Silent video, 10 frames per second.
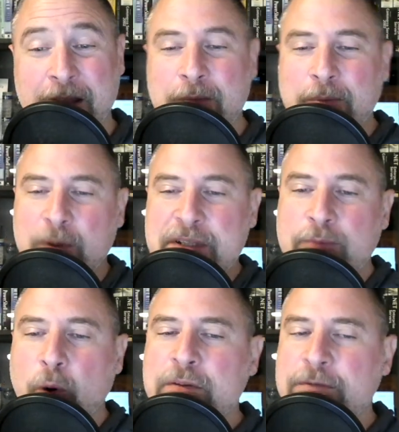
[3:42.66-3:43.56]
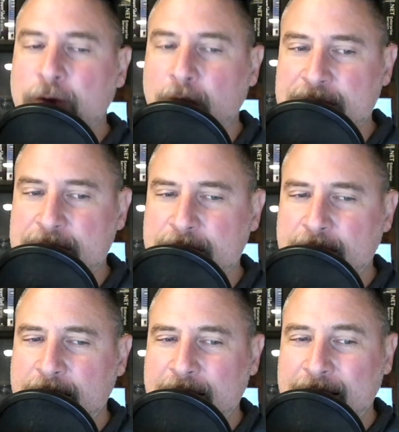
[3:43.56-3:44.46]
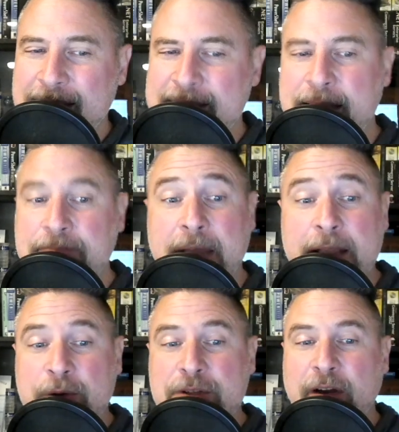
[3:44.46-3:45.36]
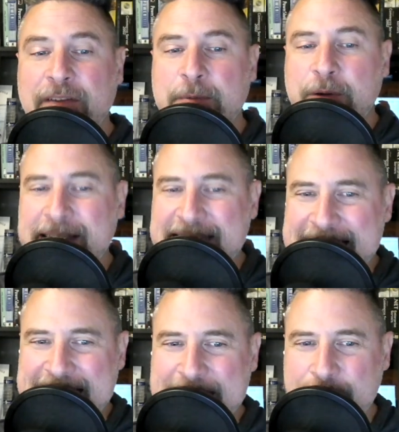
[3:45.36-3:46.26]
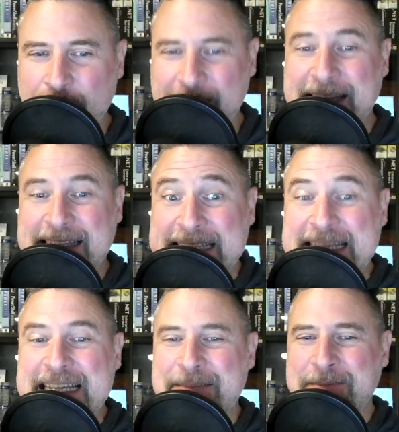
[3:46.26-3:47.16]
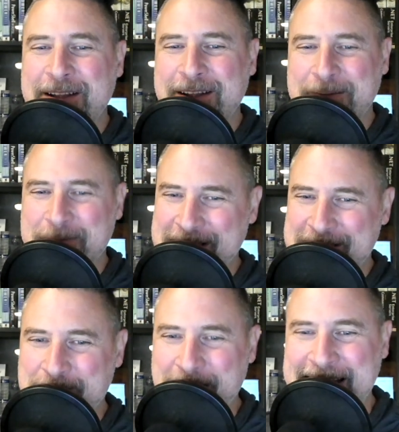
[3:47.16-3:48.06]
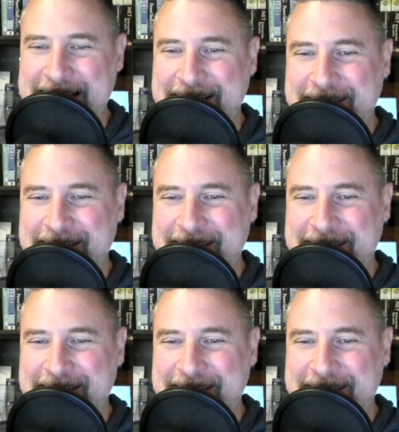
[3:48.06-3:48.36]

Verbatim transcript: But what's important for us is that Microsoft put a team on it. A team means money.